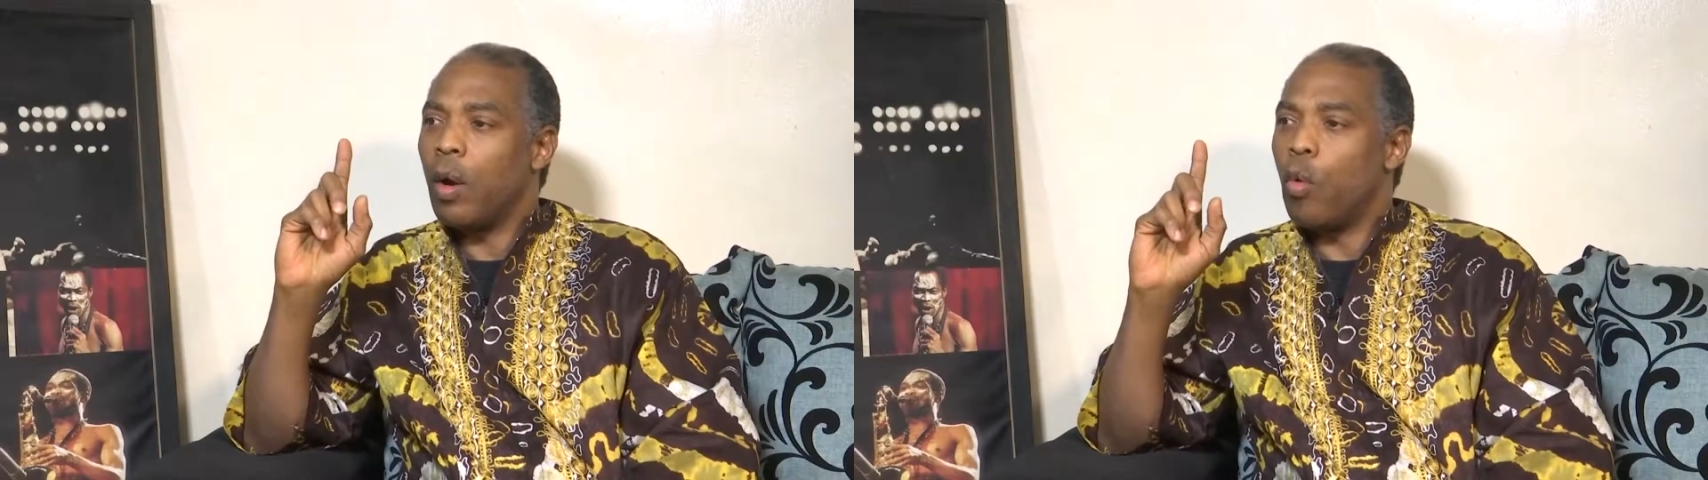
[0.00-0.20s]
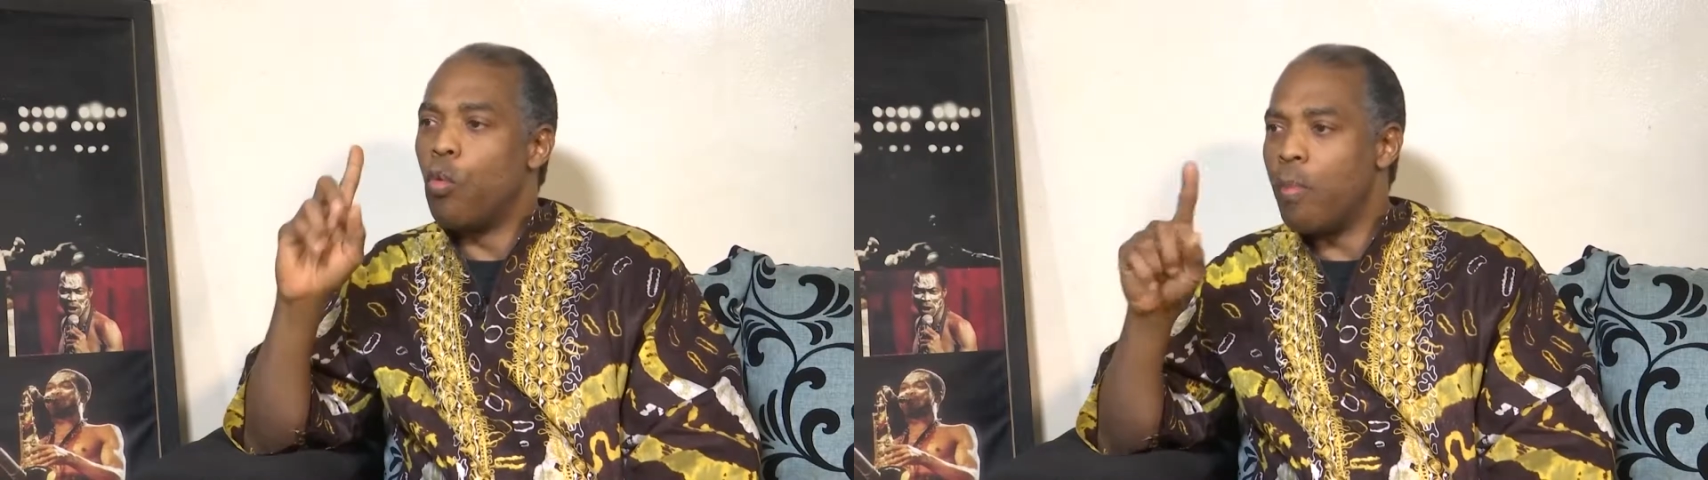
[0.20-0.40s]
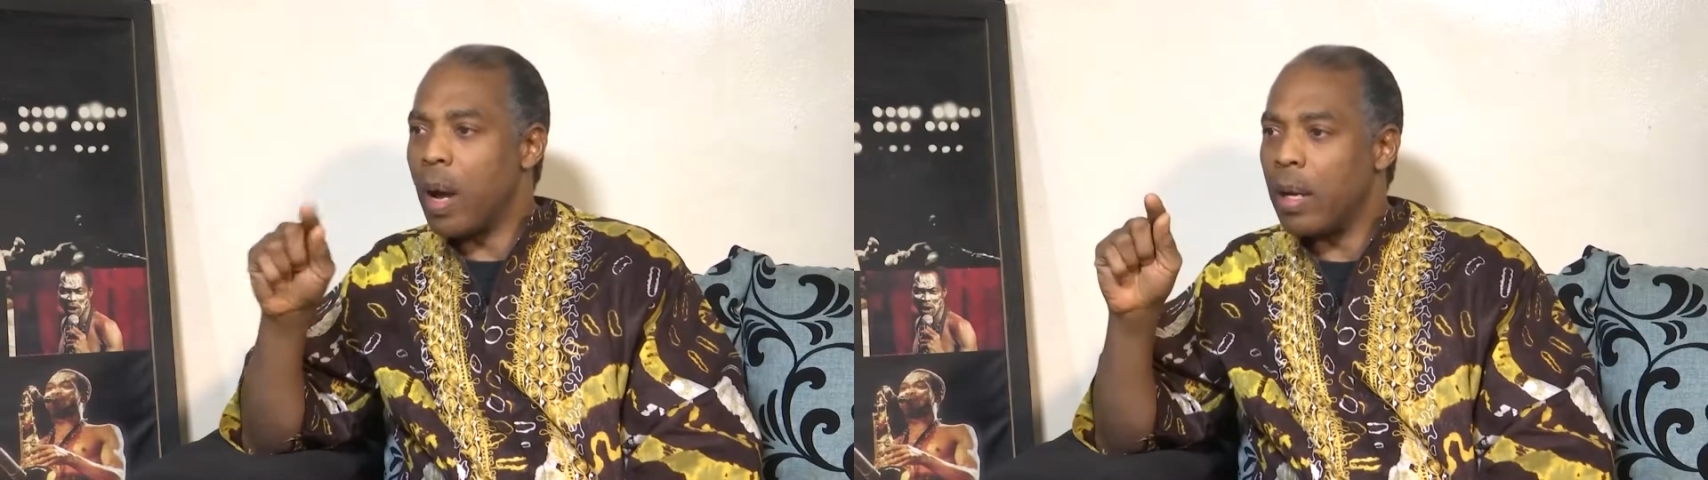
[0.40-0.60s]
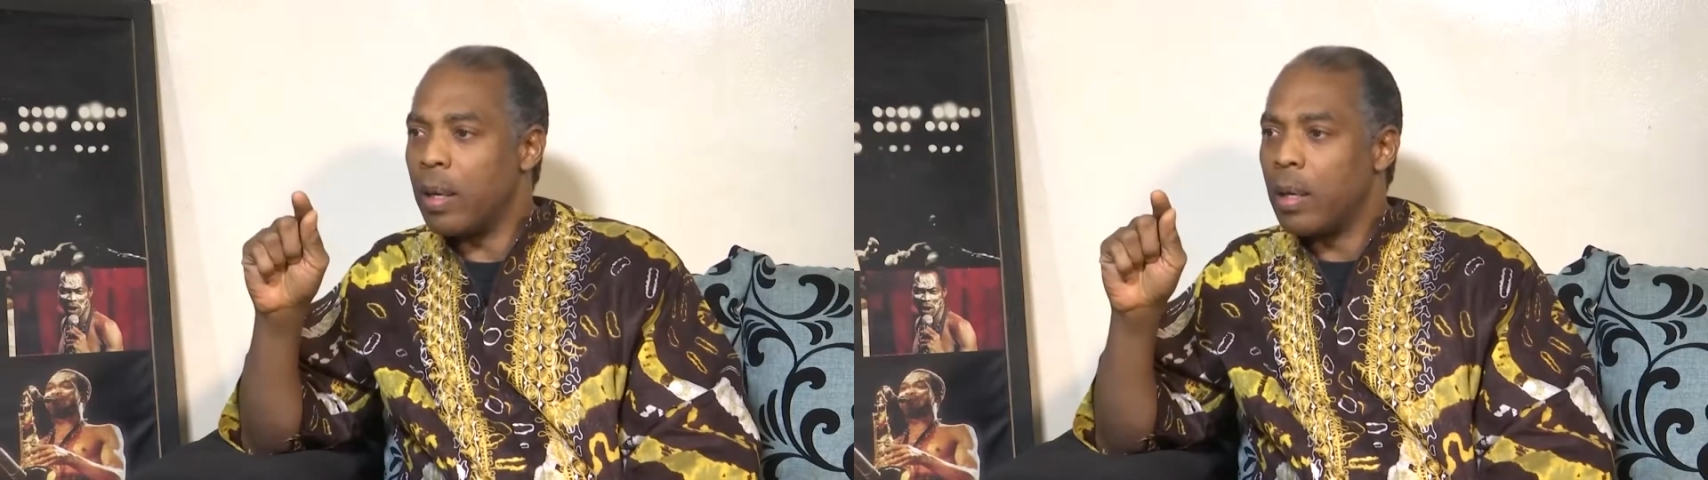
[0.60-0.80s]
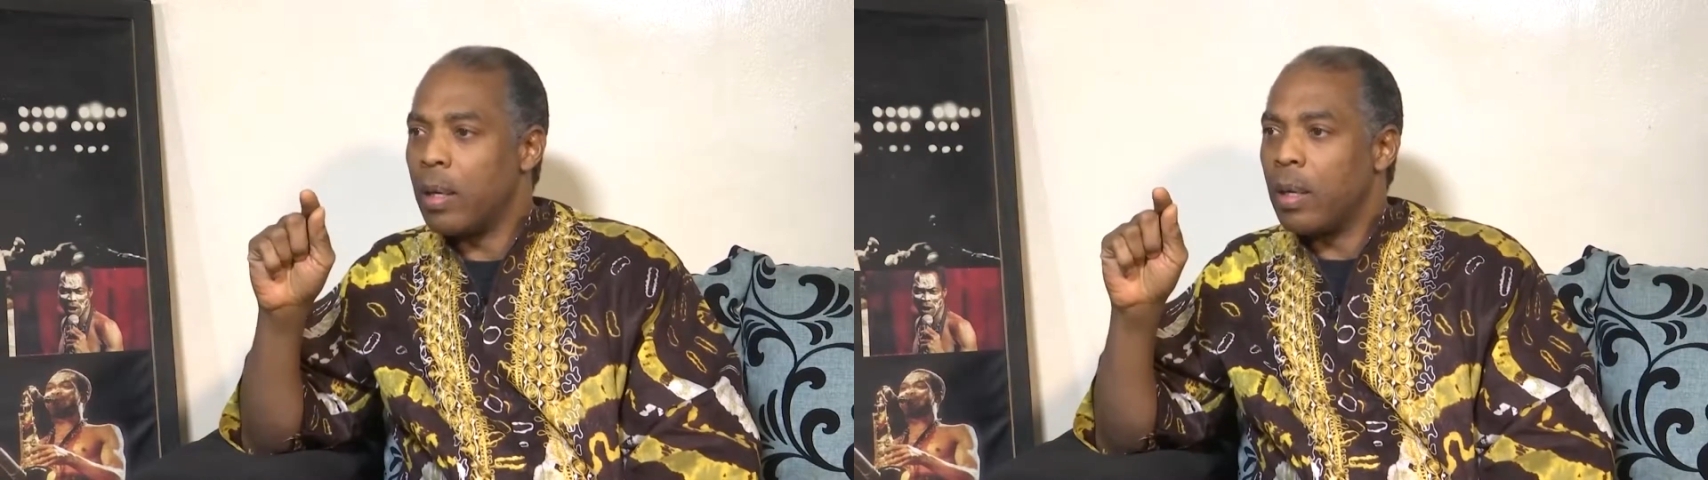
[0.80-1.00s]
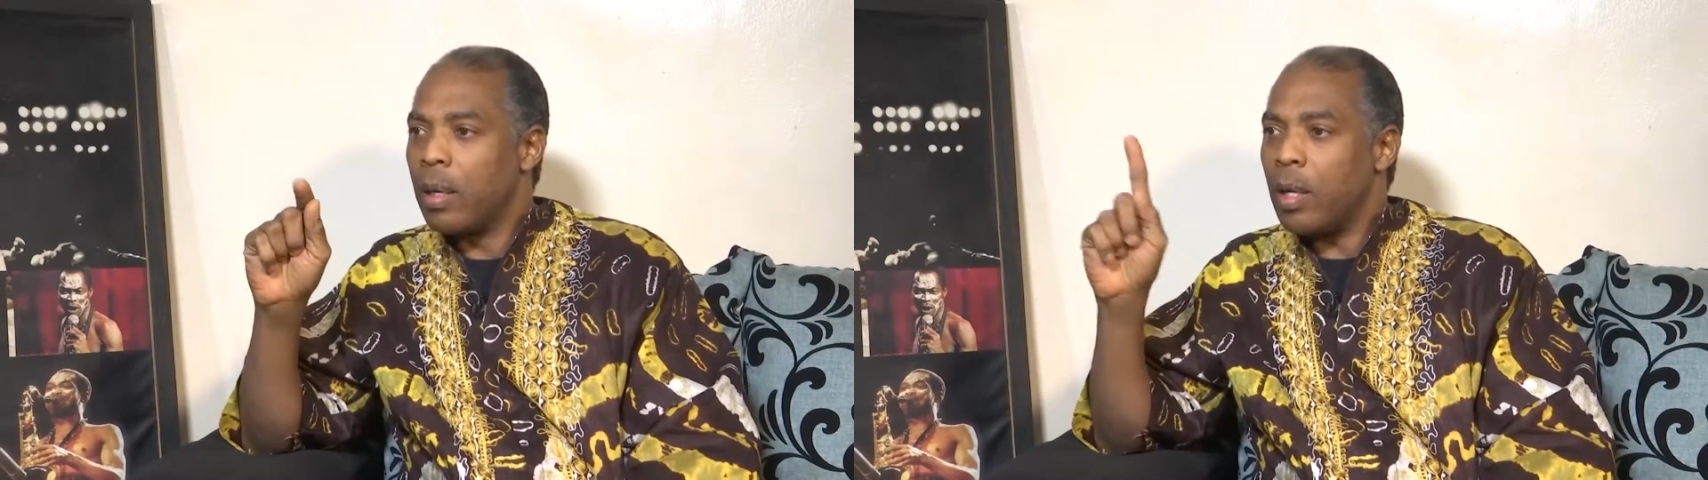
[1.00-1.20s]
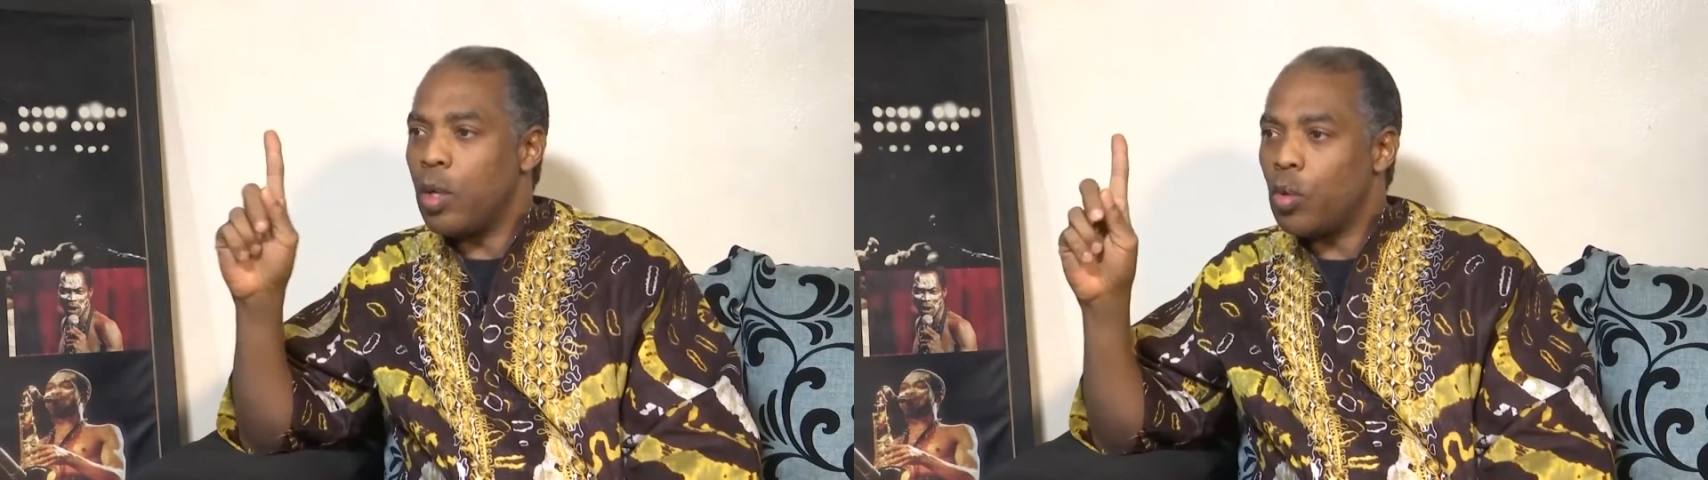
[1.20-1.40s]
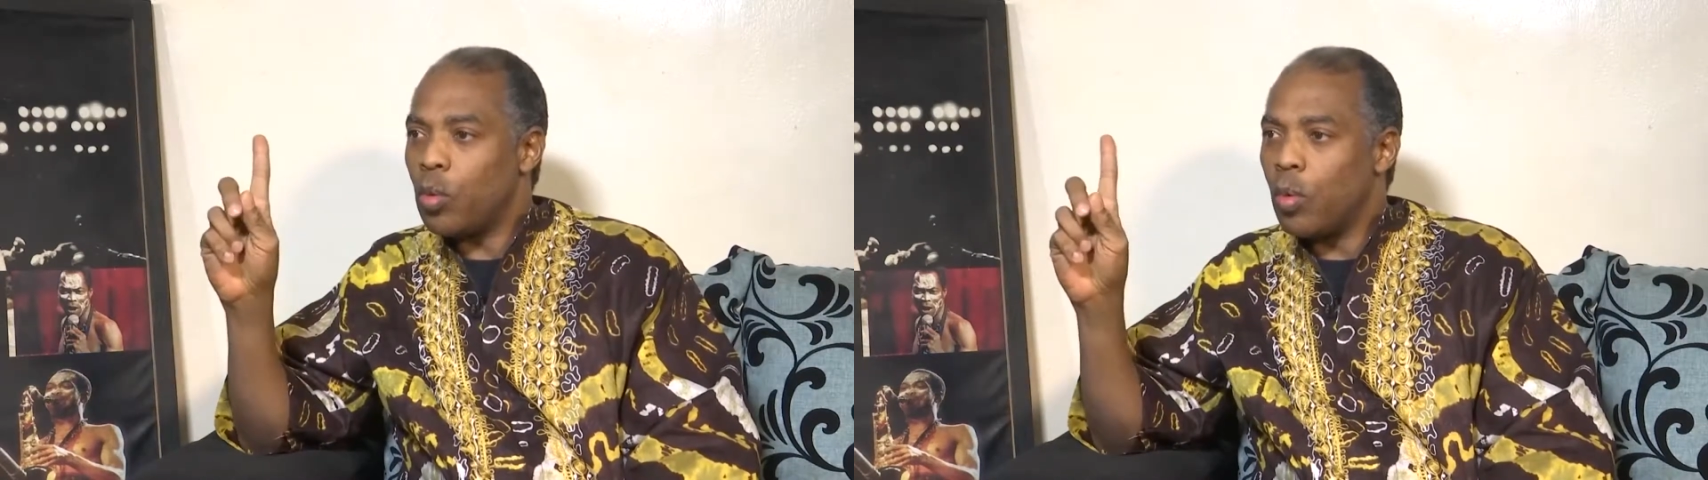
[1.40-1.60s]
woman
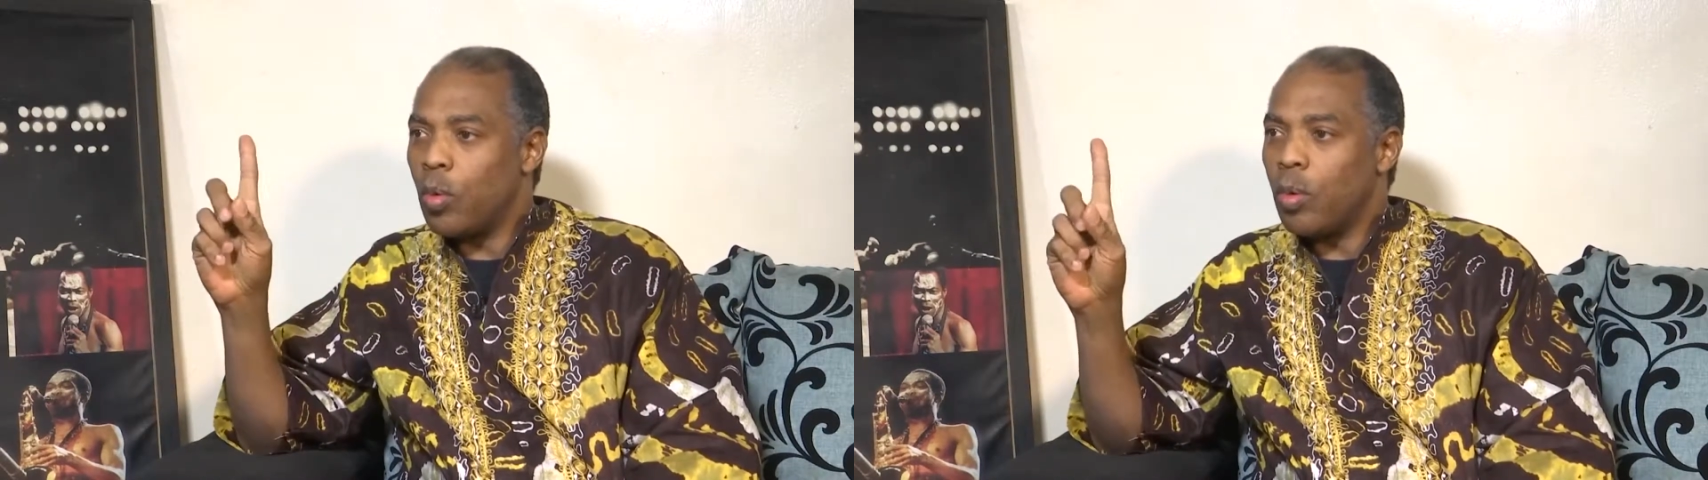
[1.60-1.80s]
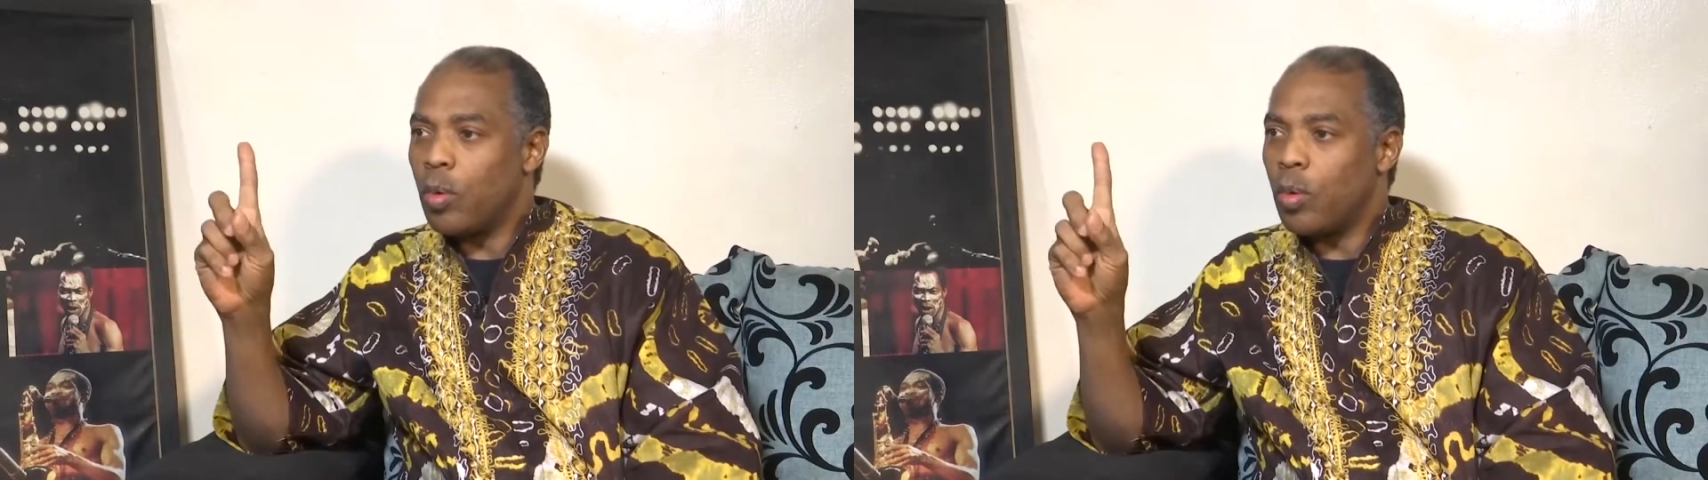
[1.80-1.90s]
into